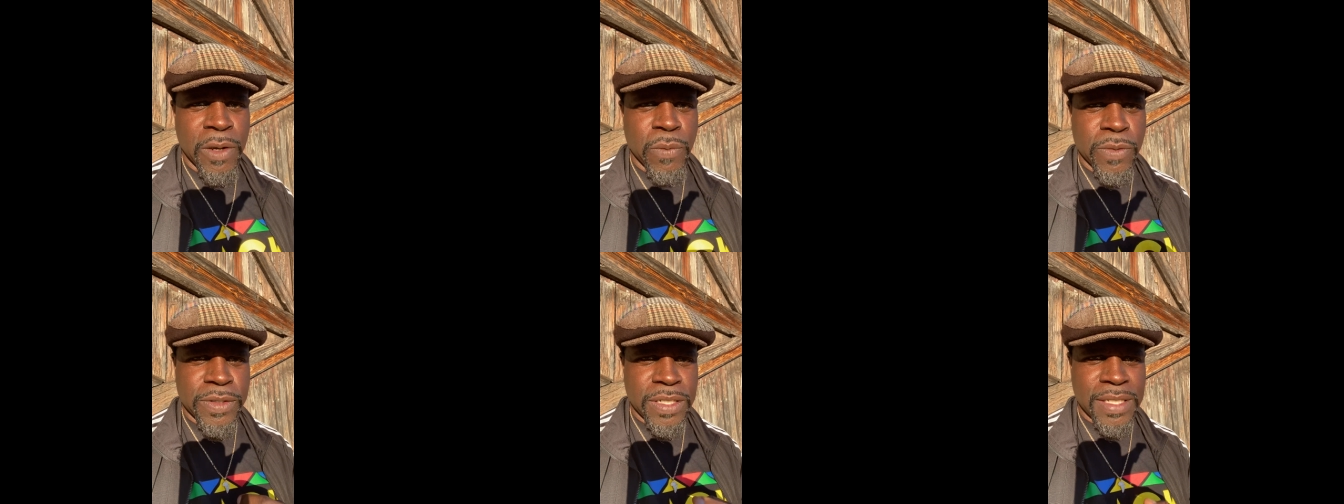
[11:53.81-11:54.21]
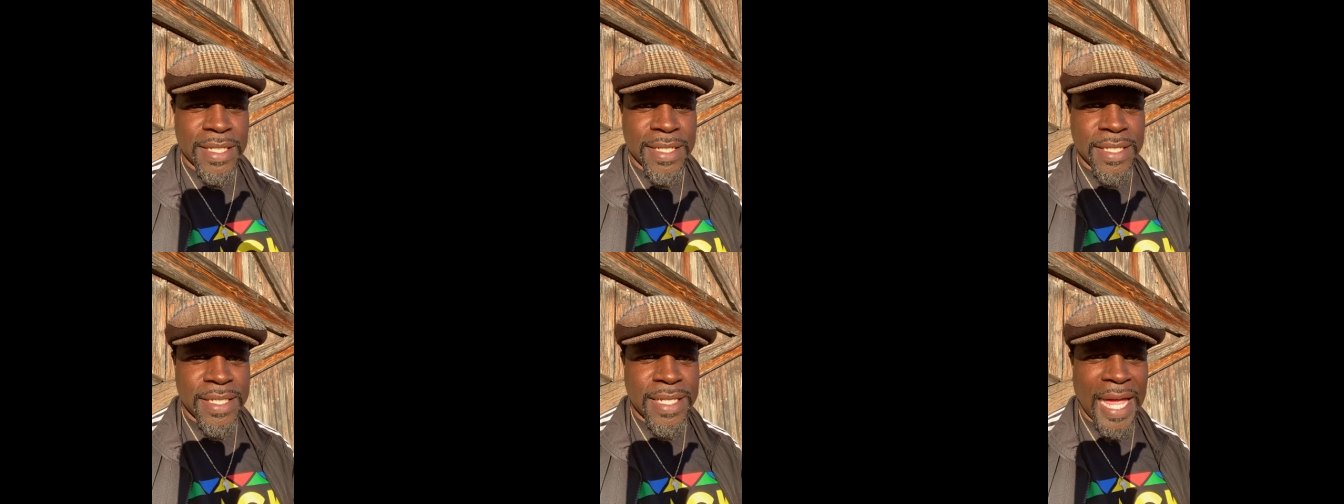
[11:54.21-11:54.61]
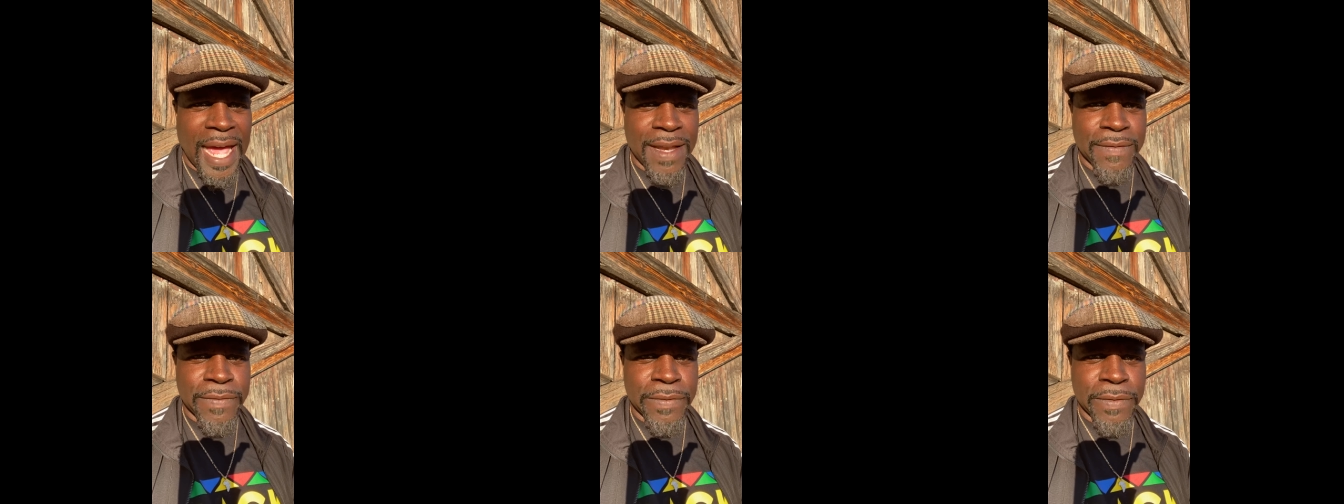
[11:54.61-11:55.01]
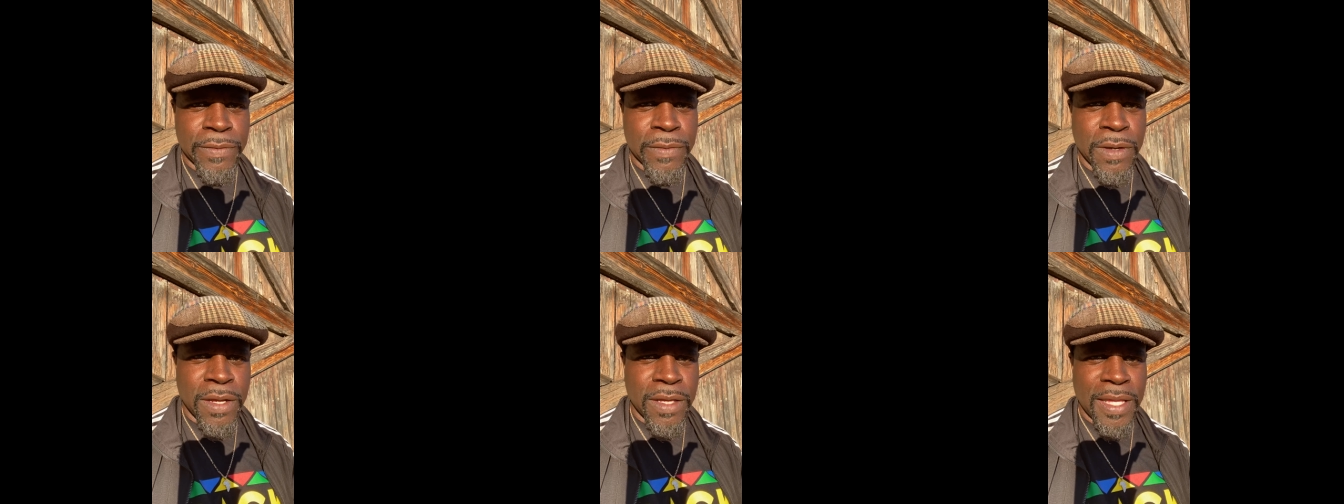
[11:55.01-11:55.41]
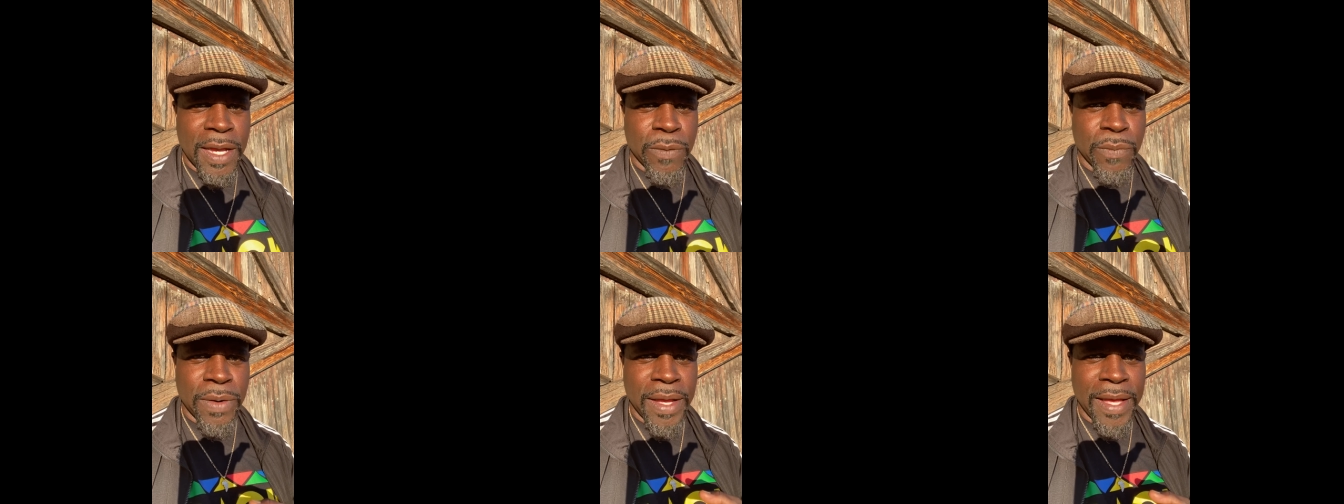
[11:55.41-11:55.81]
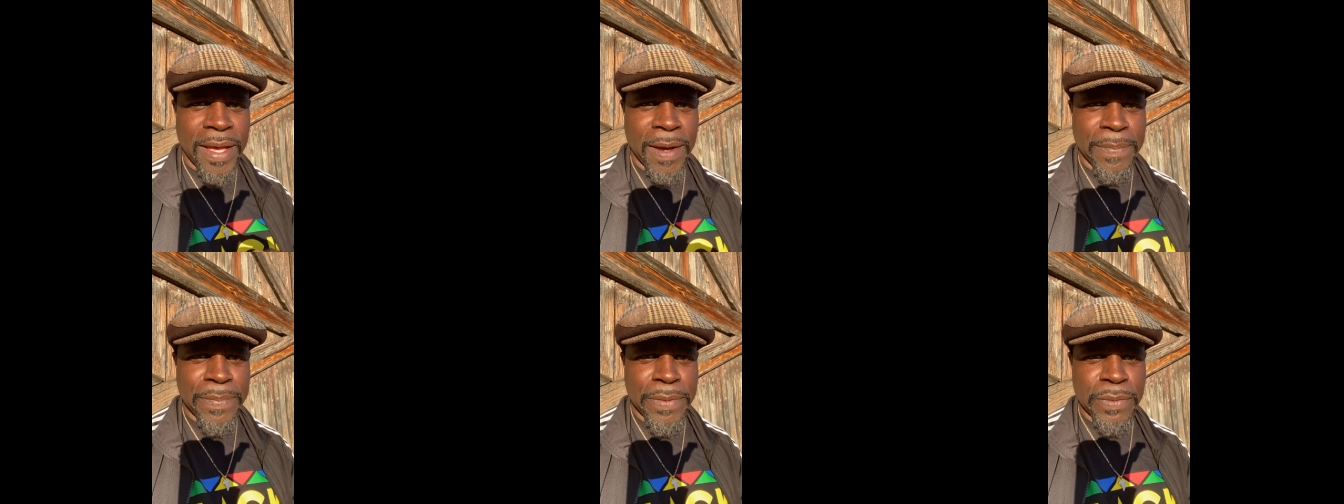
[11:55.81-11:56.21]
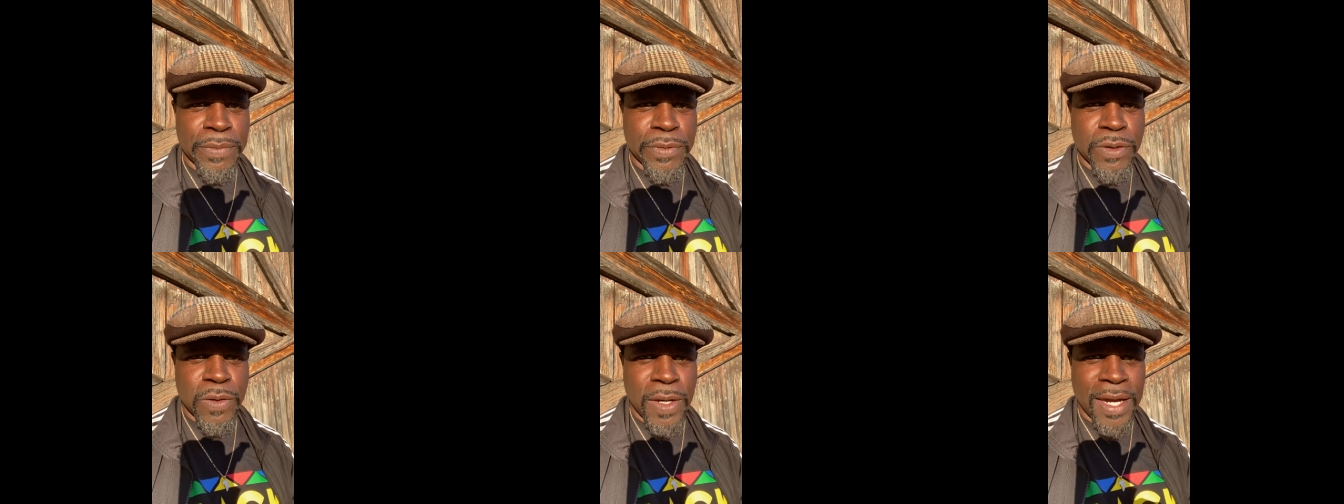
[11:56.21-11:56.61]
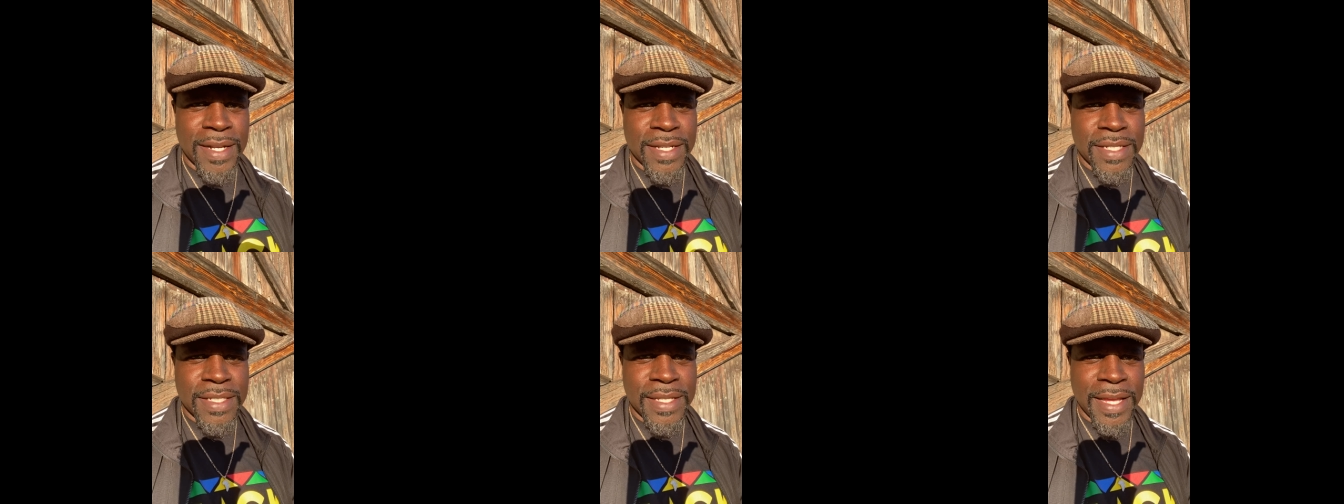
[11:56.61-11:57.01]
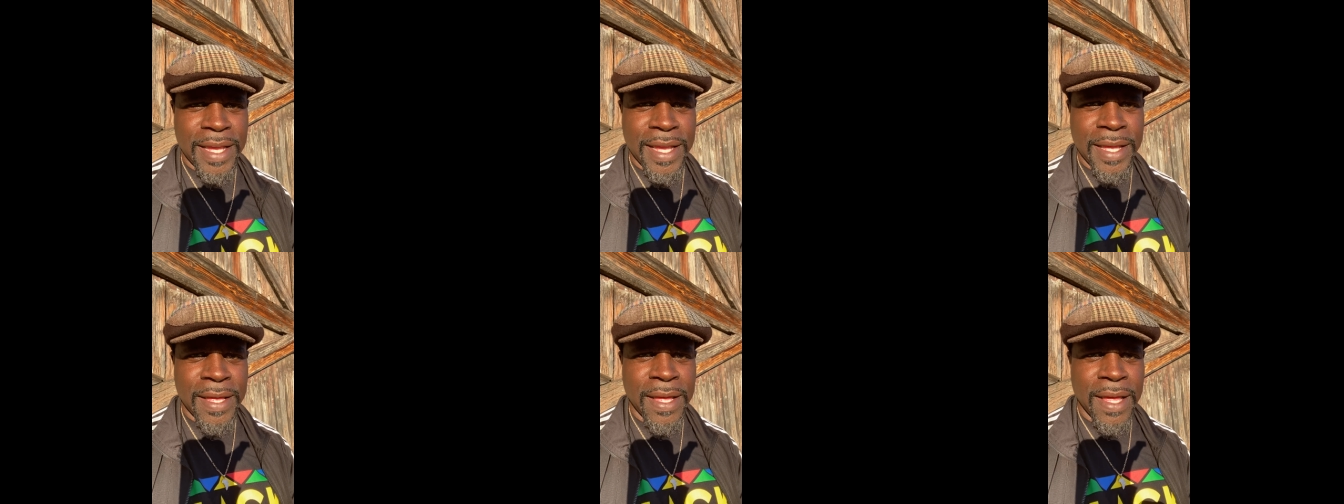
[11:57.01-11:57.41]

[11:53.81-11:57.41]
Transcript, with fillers: which is inside of you that will help you to understand